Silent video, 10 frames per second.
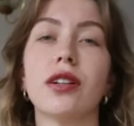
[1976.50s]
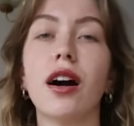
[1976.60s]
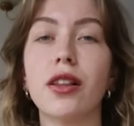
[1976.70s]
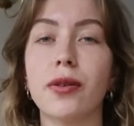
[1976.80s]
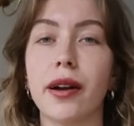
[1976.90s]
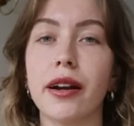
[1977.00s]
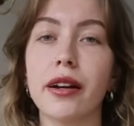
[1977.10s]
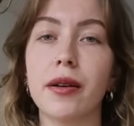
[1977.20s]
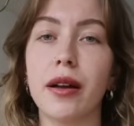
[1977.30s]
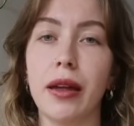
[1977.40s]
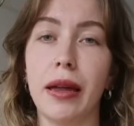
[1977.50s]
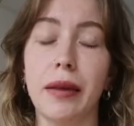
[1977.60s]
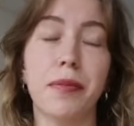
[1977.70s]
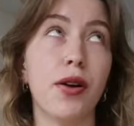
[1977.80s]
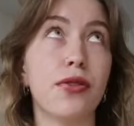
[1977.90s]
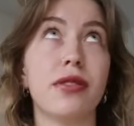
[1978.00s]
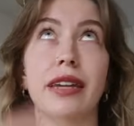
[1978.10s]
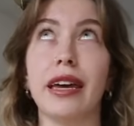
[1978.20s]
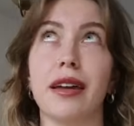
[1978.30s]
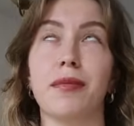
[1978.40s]
the colour work in both
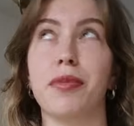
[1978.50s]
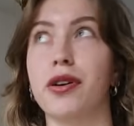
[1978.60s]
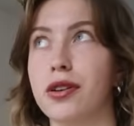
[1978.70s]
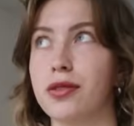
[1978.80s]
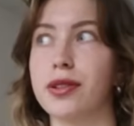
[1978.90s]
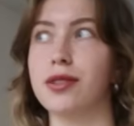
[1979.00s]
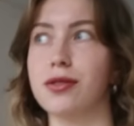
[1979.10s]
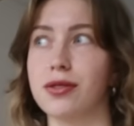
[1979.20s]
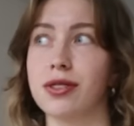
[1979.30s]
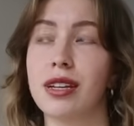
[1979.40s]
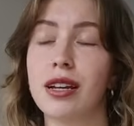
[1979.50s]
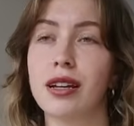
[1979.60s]
knit and purl rows.